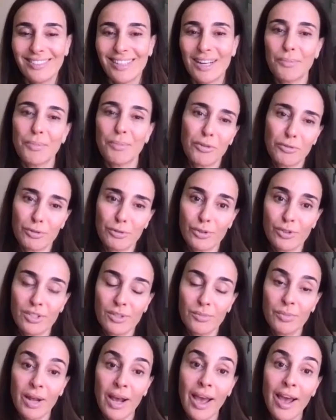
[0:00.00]
I'm not
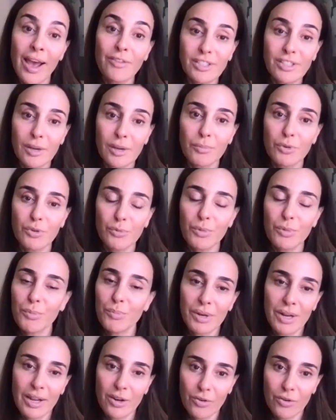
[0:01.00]
frozen, but I have some movement,
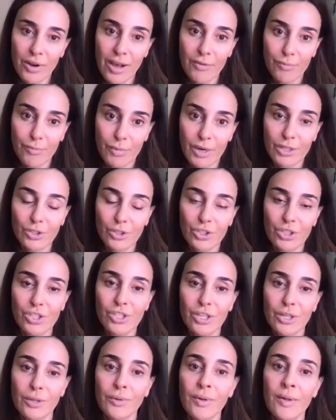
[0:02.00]
but I don't have much. And
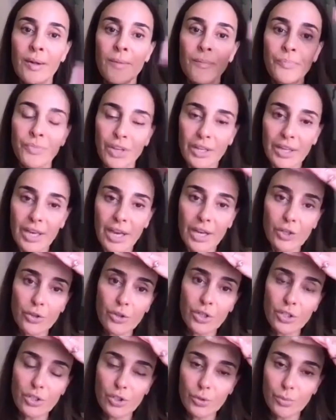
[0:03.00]
so, again, you
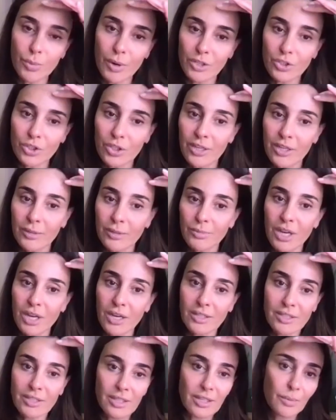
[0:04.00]
can do botulinum
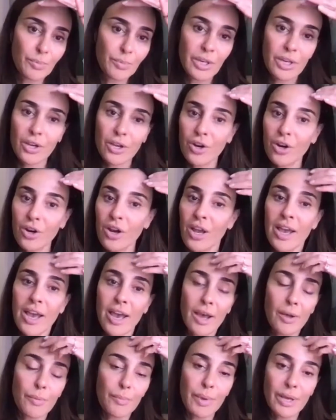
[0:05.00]
toxin up here.
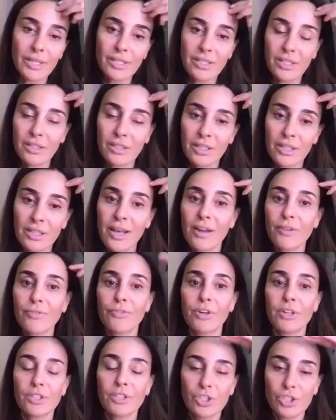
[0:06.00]
And basically, that
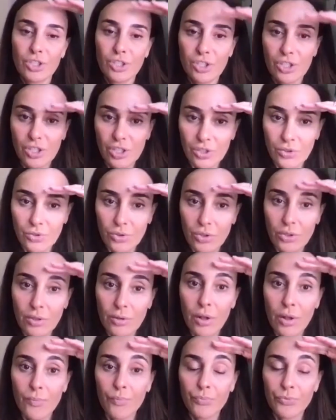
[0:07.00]
functions to
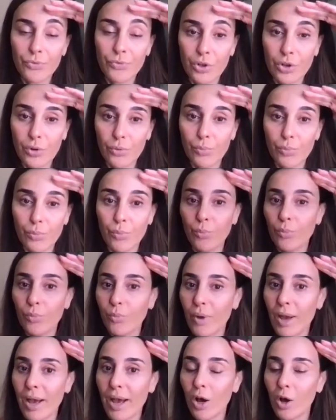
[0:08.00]
you know
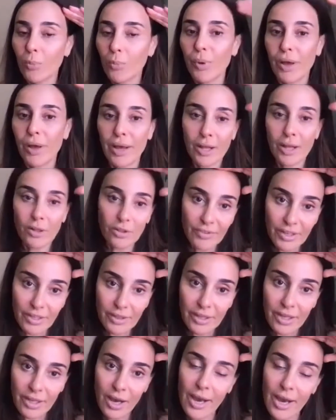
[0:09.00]
help elevate
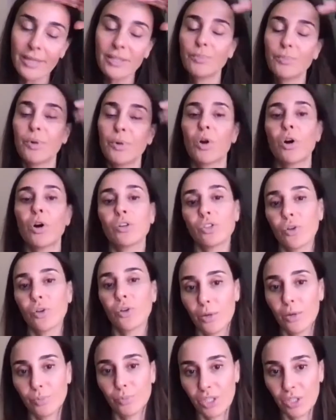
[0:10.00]
the eyes, but also
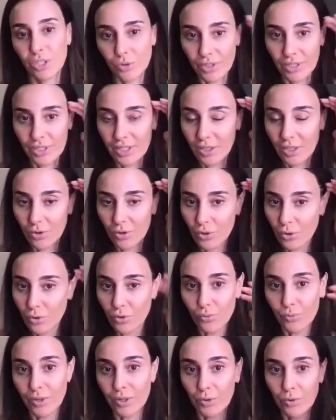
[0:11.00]
help decrease the,
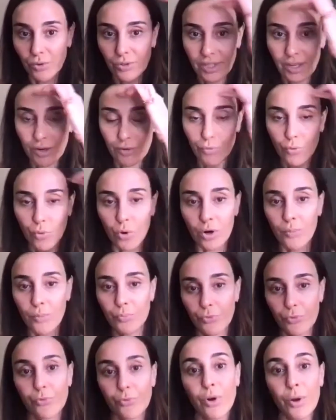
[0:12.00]
those wrinkles that
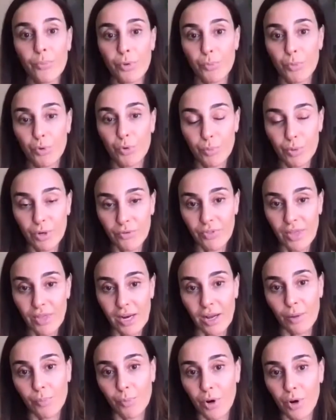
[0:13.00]
form from the movement of
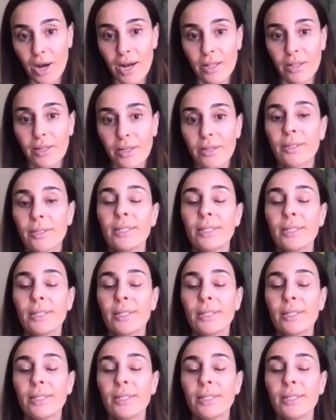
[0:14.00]
that upper eyelid.